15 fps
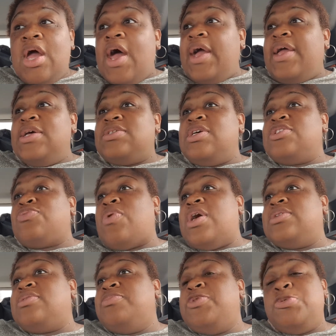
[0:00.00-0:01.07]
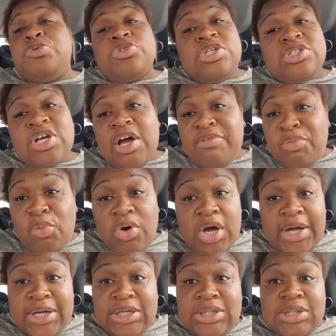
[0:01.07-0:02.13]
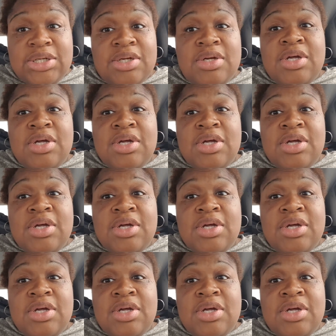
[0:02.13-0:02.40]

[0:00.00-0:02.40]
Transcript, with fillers: I guess that's why some people just have one.